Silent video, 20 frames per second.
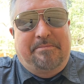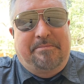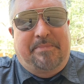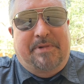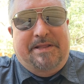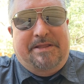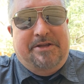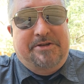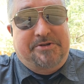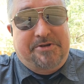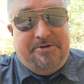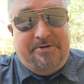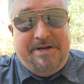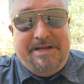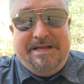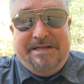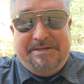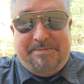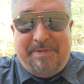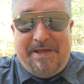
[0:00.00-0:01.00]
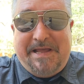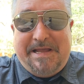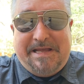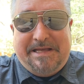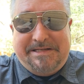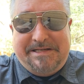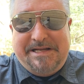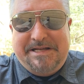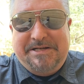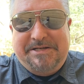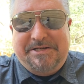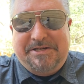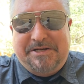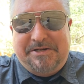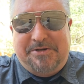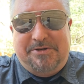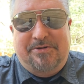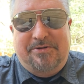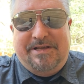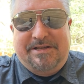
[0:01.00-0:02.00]
But the jury is paying
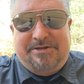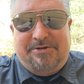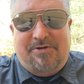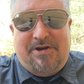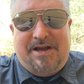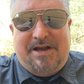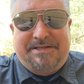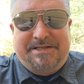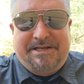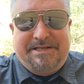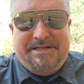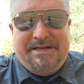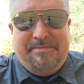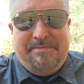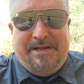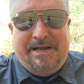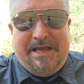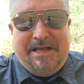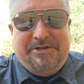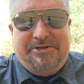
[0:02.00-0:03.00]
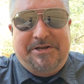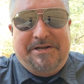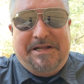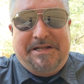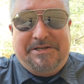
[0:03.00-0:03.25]
attention to this cross-examination,